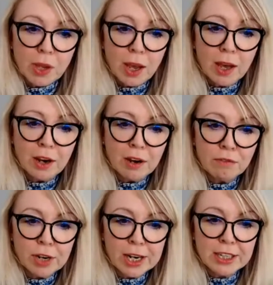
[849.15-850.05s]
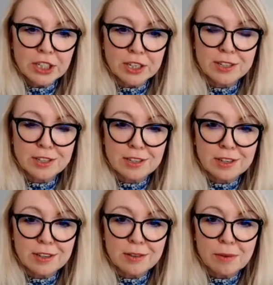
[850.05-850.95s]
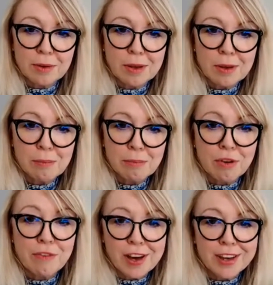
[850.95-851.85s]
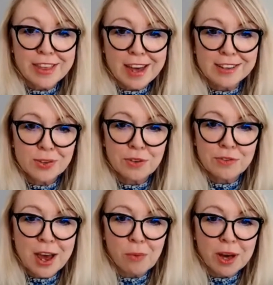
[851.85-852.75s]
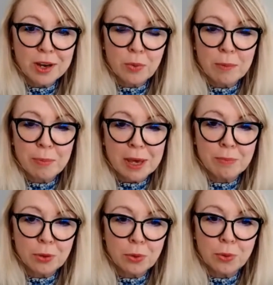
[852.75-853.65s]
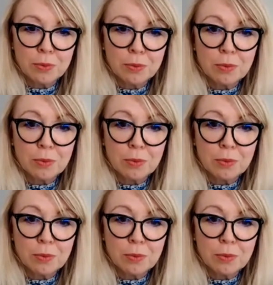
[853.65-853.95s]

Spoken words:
and really just provide that sort of network where people